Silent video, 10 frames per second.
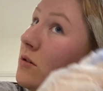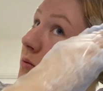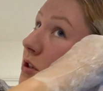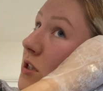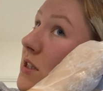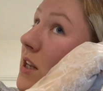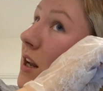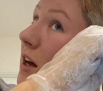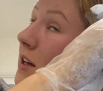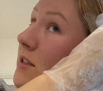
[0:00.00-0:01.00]
which is the
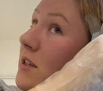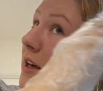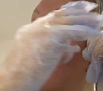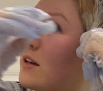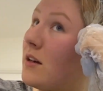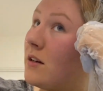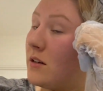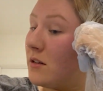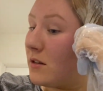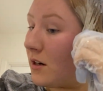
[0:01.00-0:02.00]
last thing
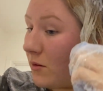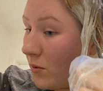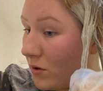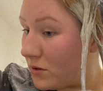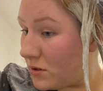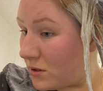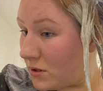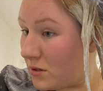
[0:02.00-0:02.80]
that I want.